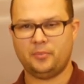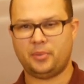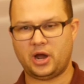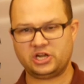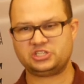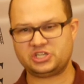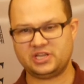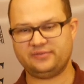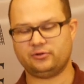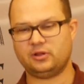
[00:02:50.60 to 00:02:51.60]
punish
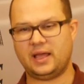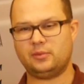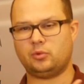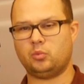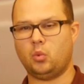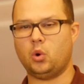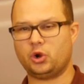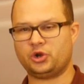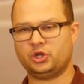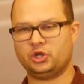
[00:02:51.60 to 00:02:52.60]
evil and
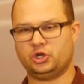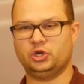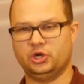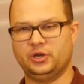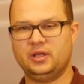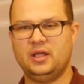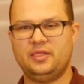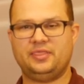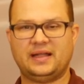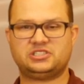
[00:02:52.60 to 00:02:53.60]
reward good.
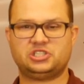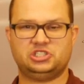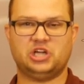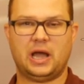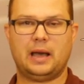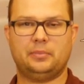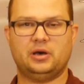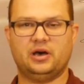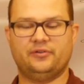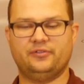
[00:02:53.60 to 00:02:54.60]
That's the
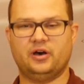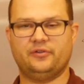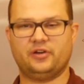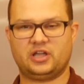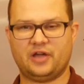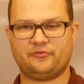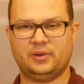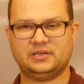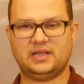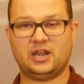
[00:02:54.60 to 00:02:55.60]
job of, of a
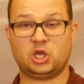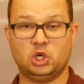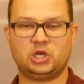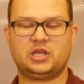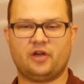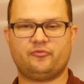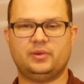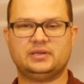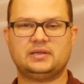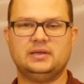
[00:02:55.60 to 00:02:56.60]
government. And a good
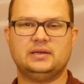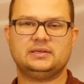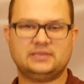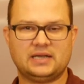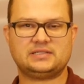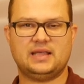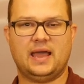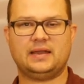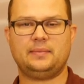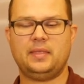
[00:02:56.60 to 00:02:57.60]
government does
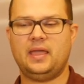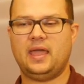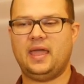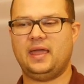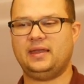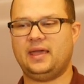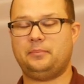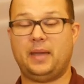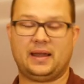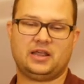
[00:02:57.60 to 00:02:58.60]
that, and a
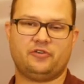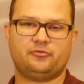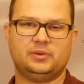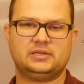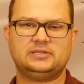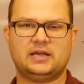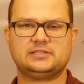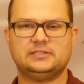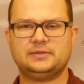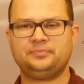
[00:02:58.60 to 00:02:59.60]
bad government
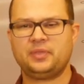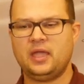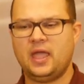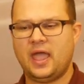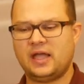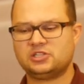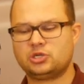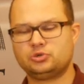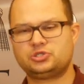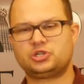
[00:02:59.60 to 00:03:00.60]
doesn't. And
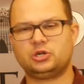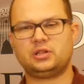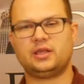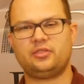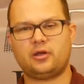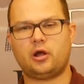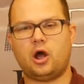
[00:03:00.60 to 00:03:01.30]
so, certainly, there